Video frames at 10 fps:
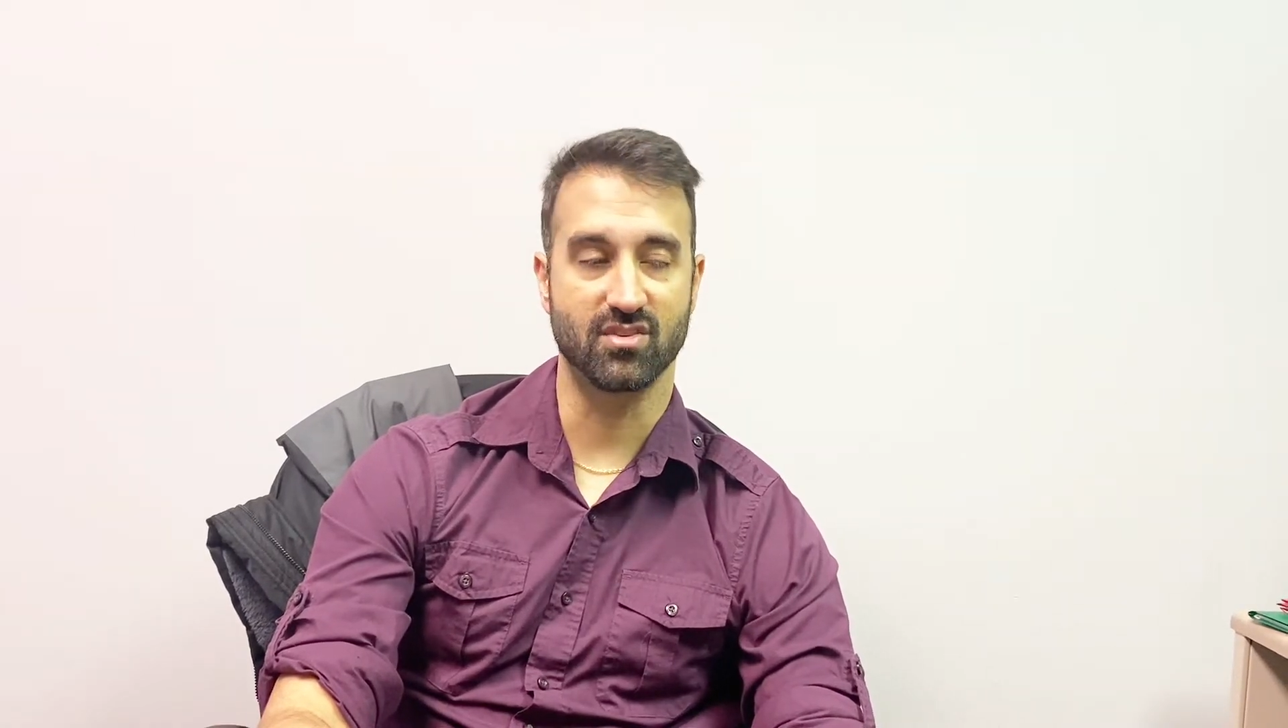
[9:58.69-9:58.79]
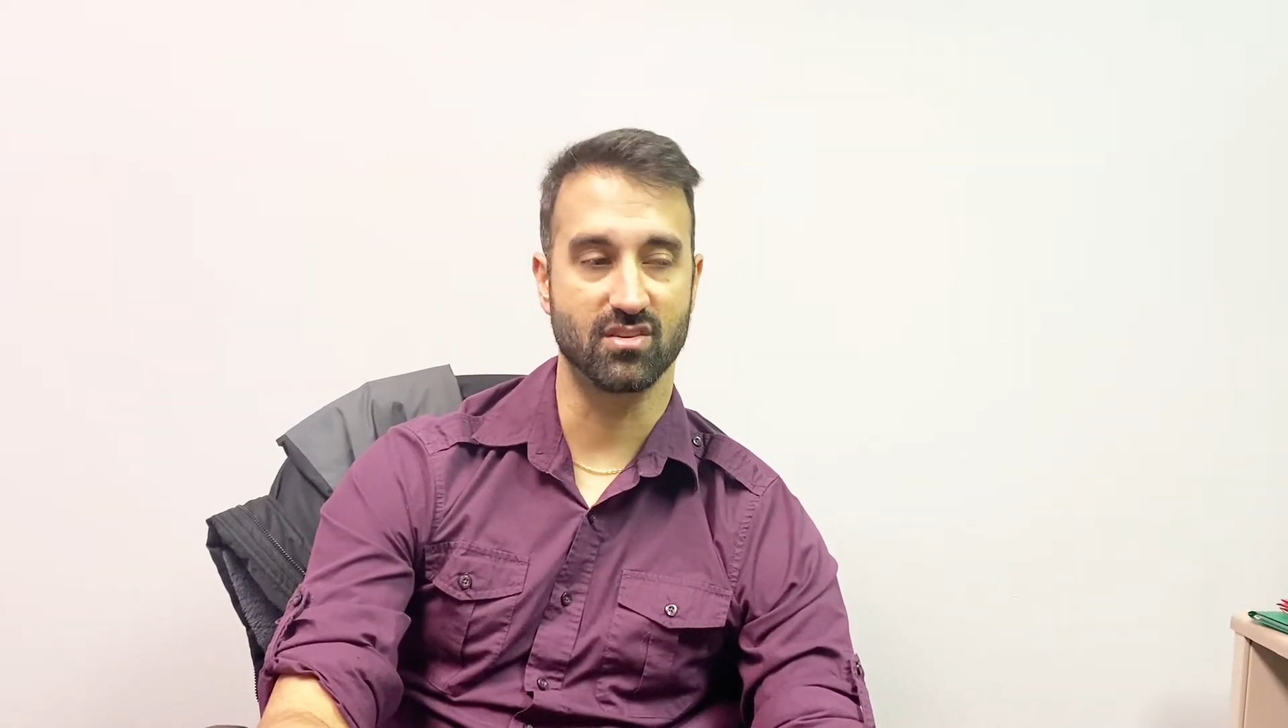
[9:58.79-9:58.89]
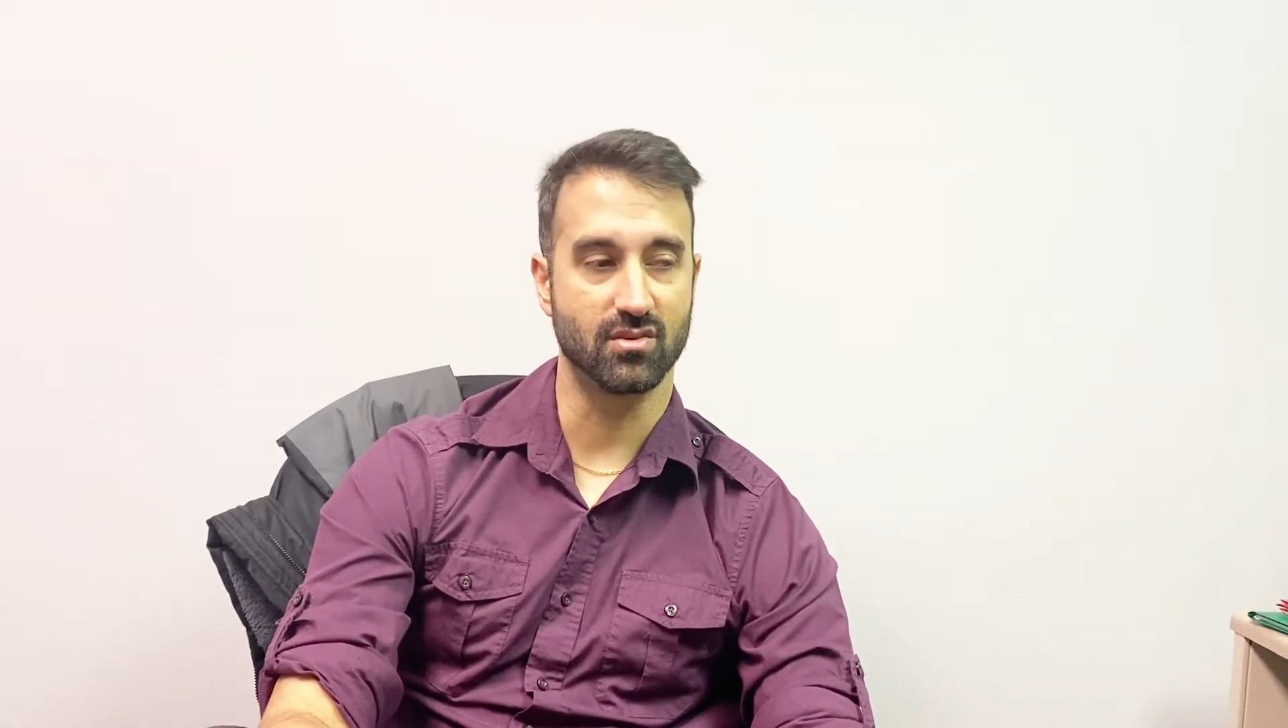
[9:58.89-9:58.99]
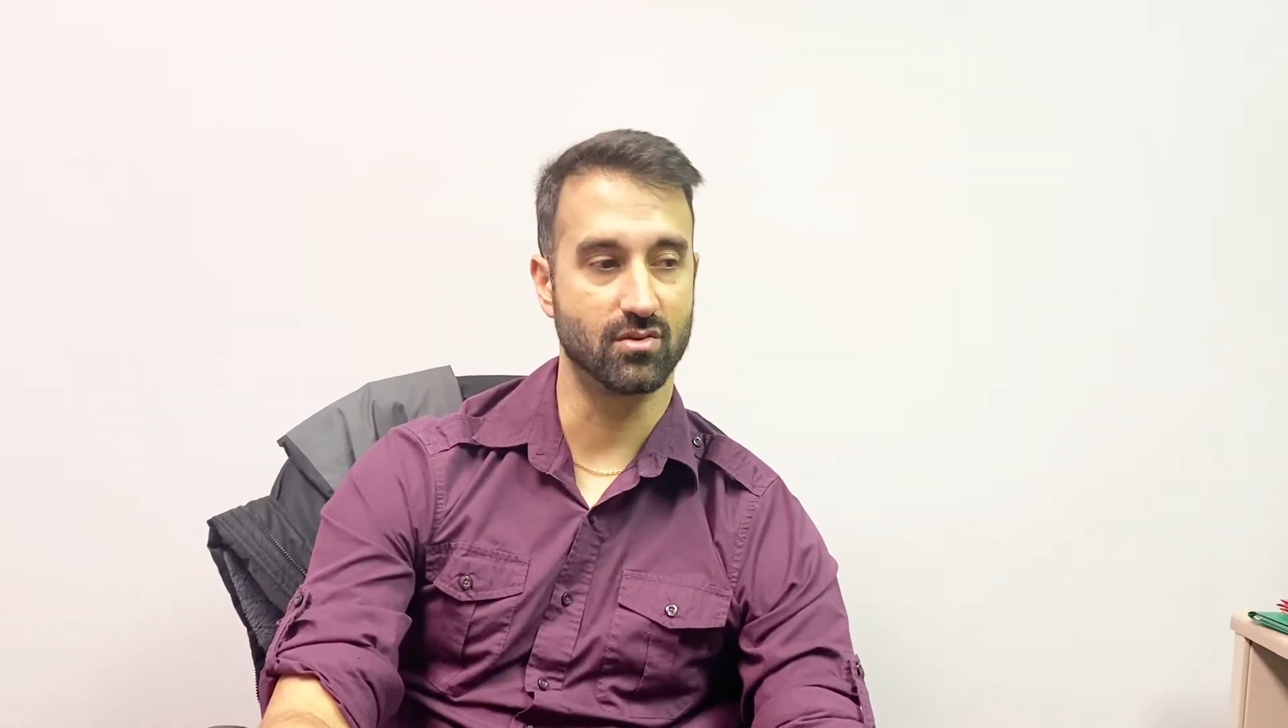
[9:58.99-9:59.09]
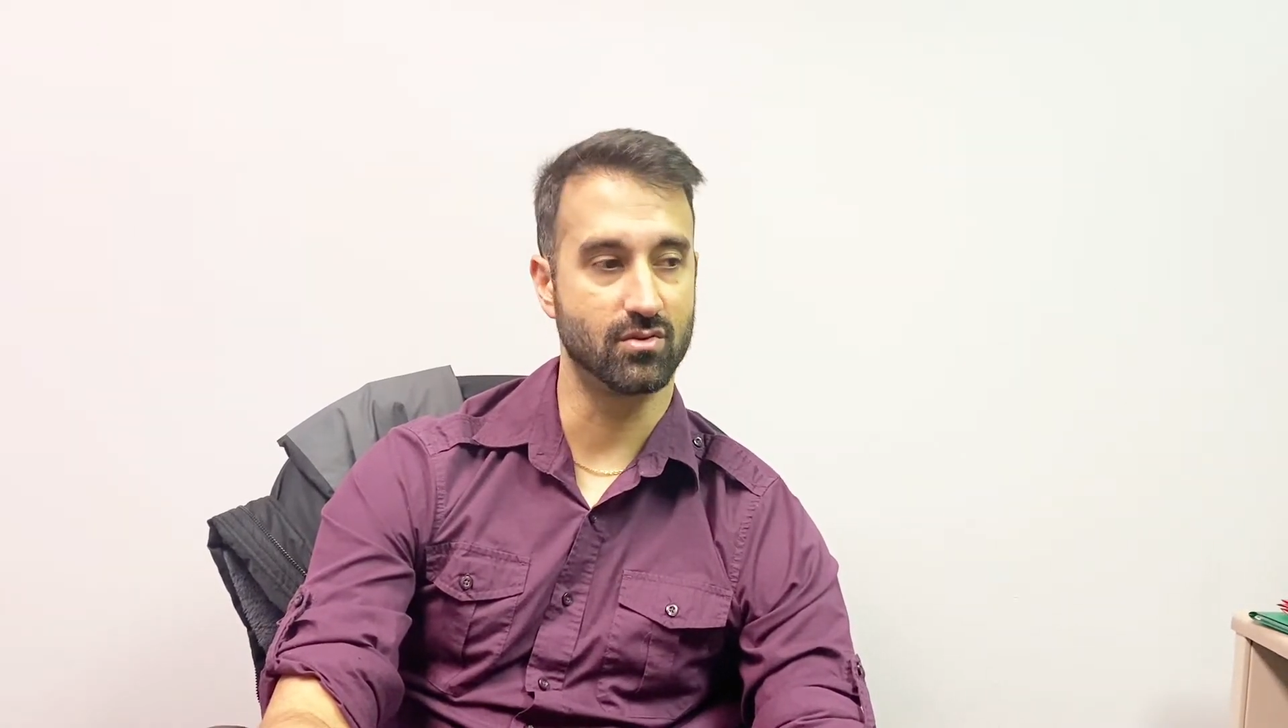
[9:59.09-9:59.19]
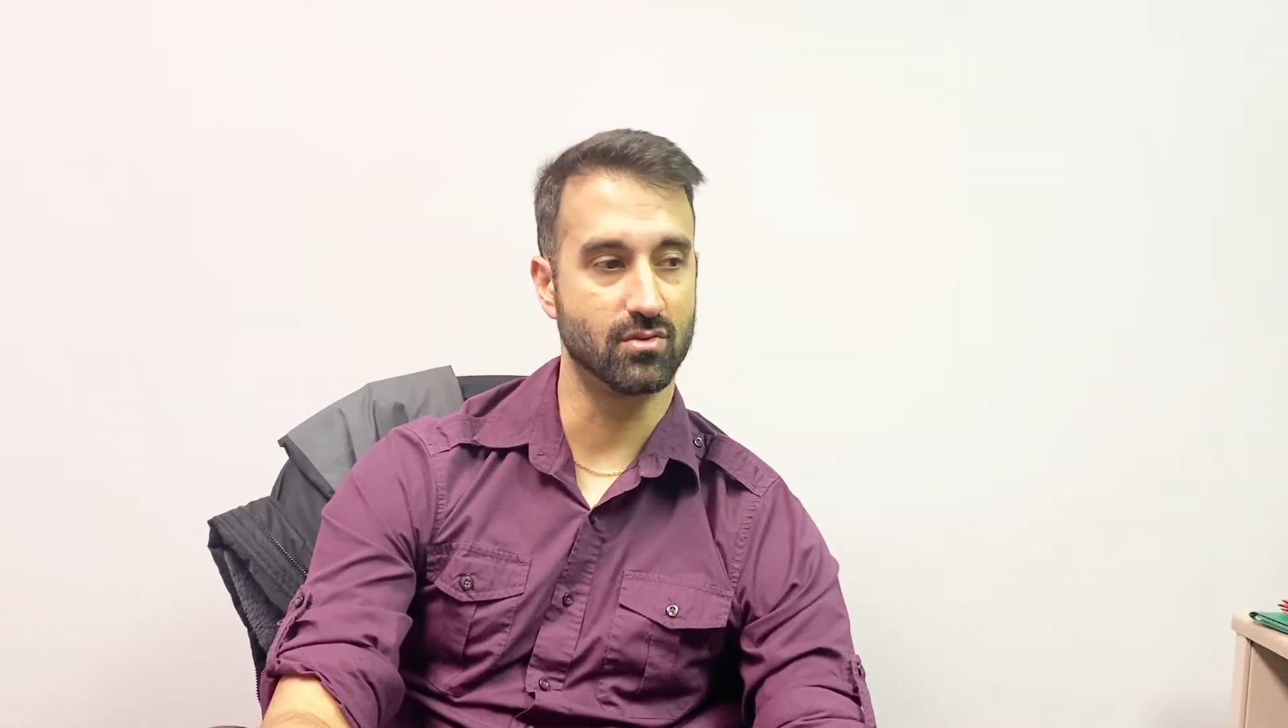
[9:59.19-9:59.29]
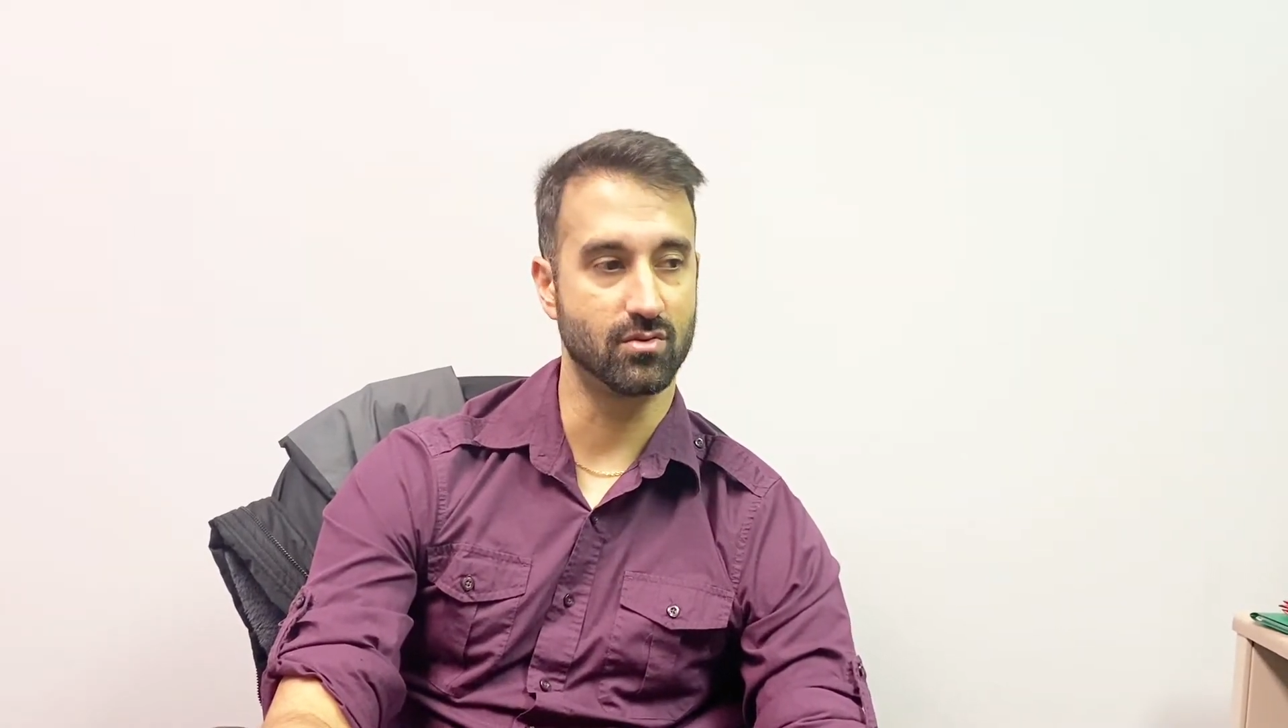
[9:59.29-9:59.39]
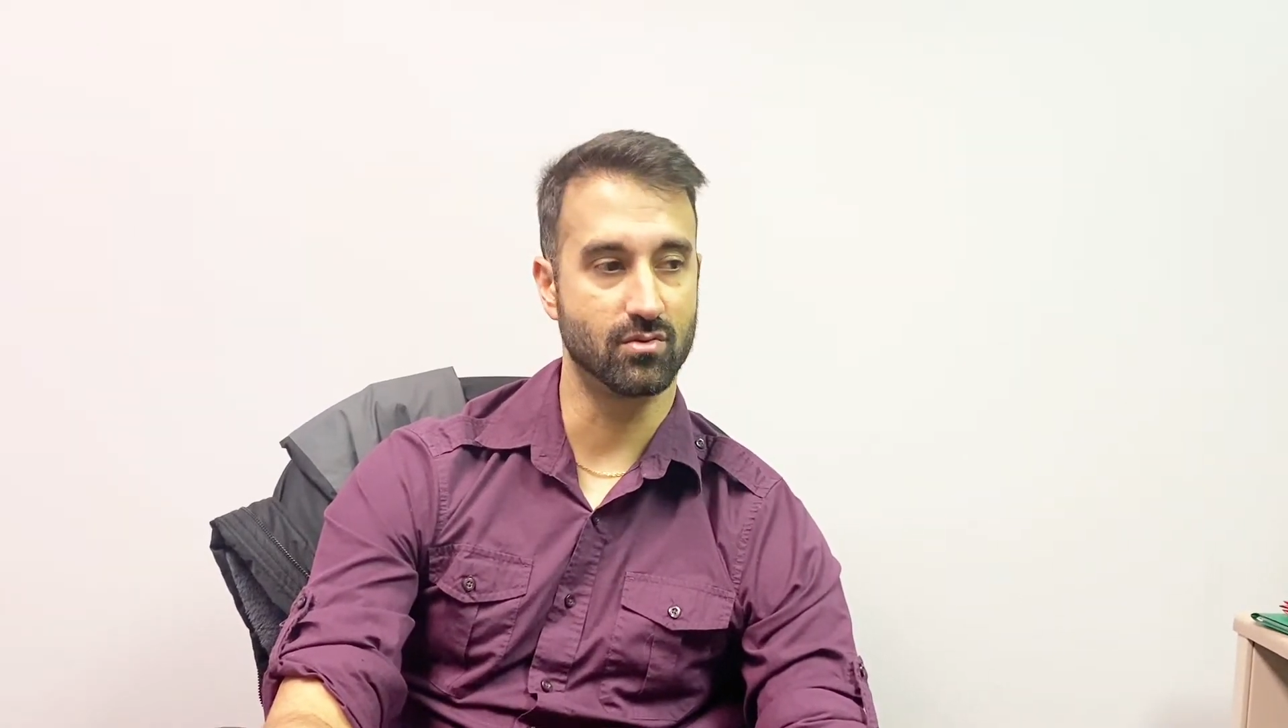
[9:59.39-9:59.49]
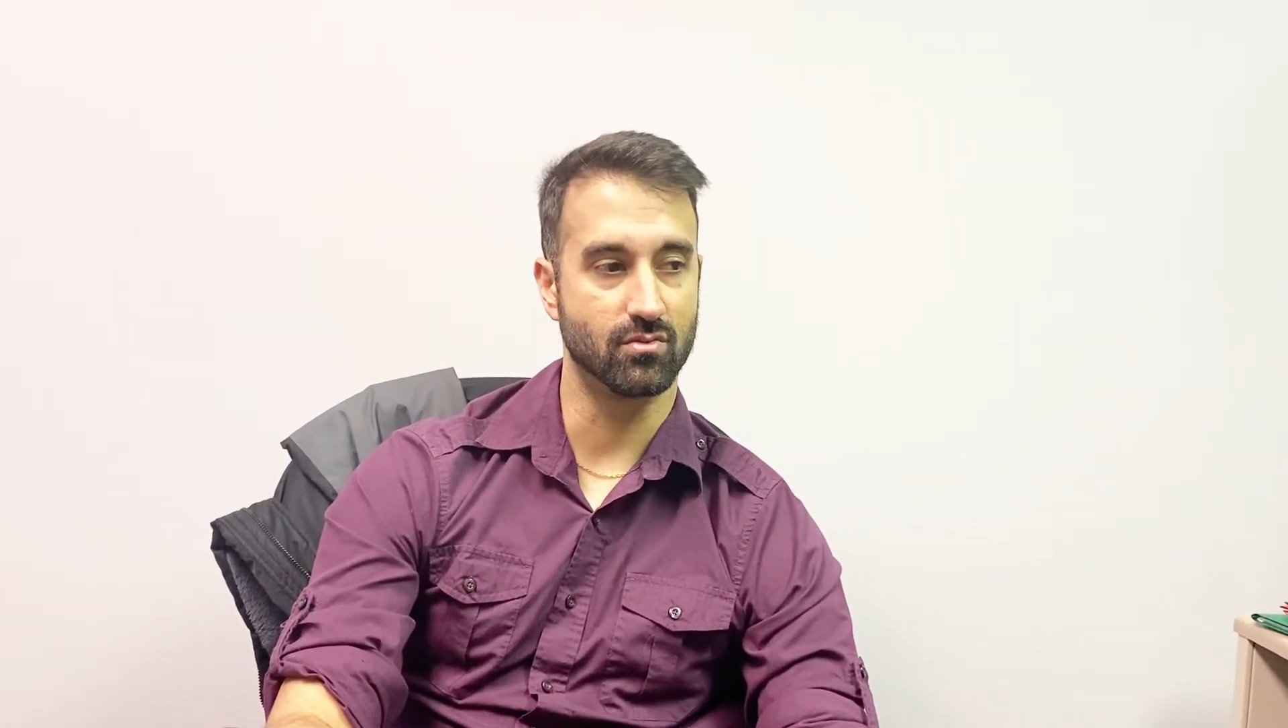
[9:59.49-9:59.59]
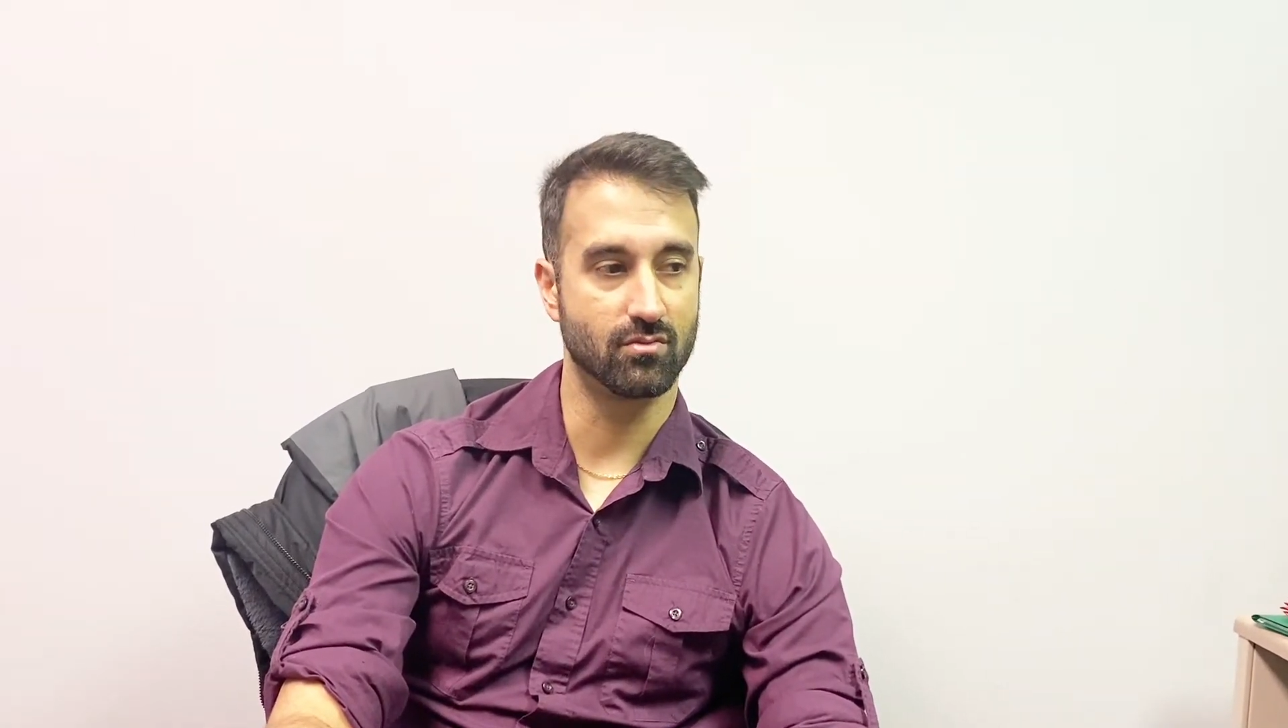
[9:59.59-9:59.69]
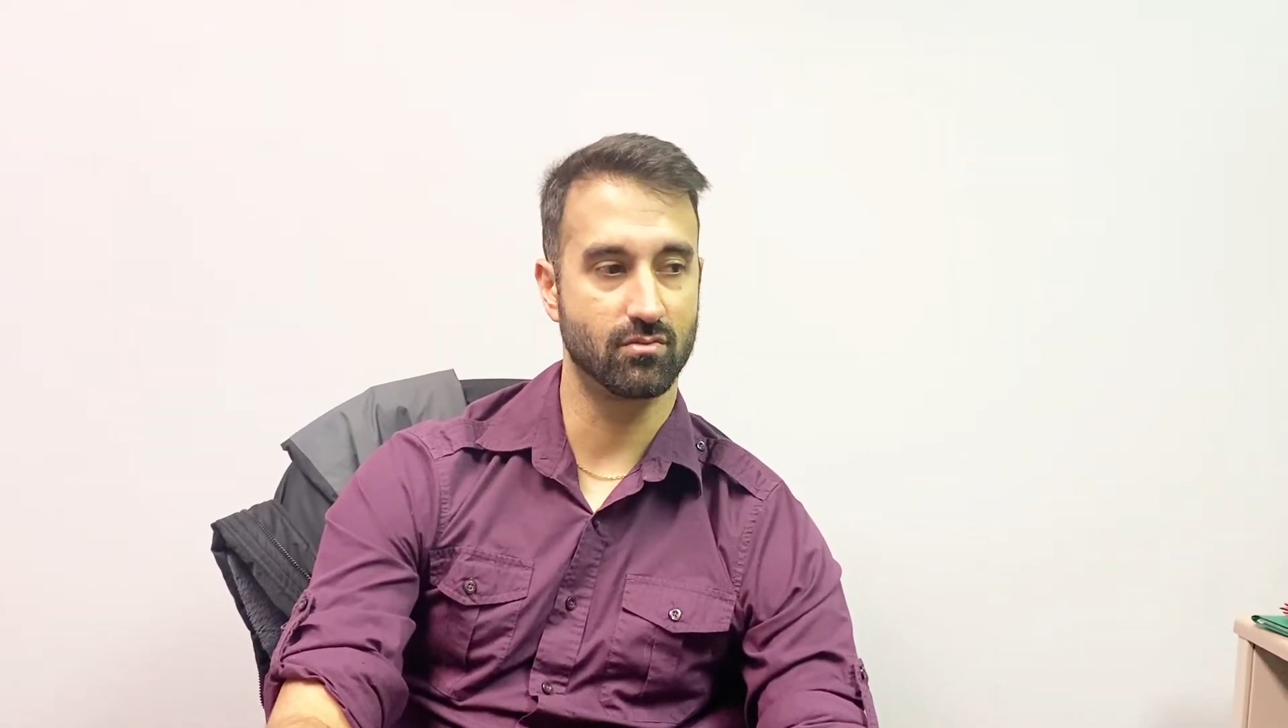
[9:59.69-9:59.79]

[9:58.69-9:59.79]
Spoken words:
to